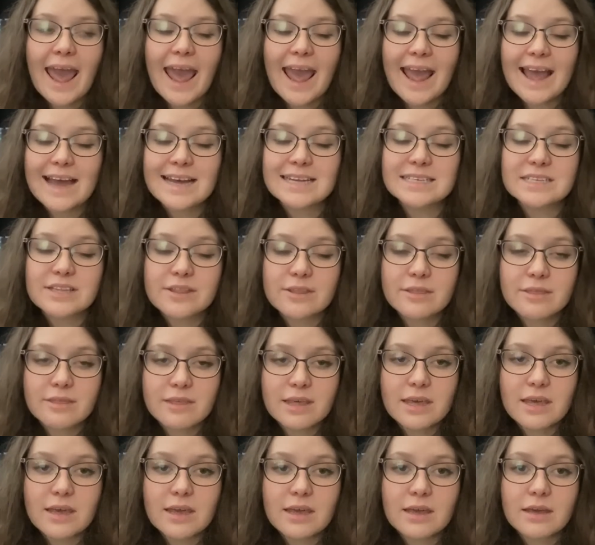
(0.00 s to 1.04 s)
and
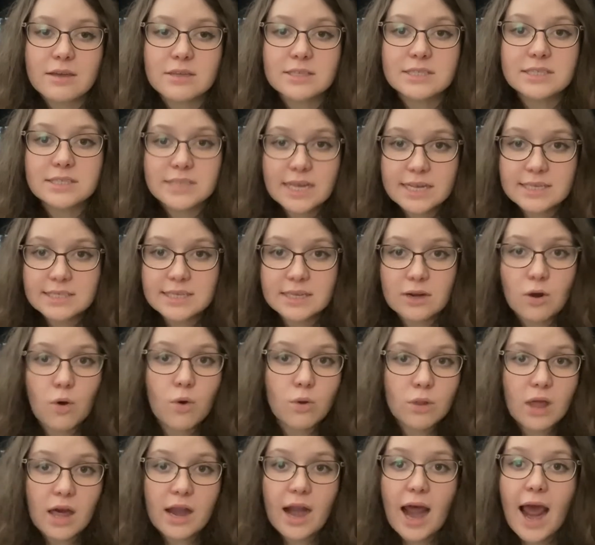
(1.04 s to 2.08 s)
the stakes get a
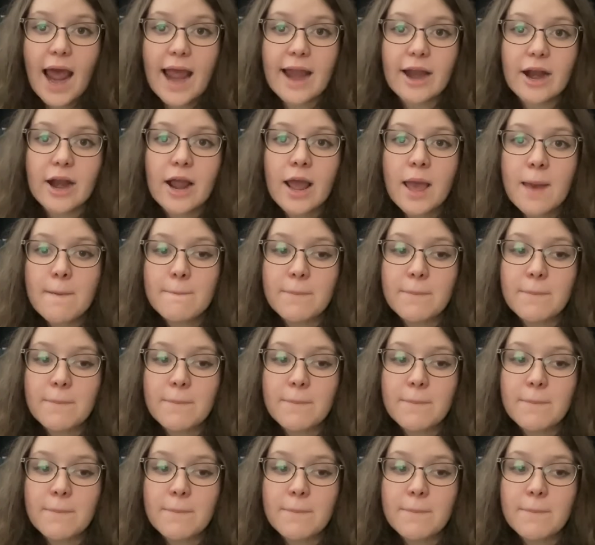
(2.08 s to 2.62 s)
whole lot higher.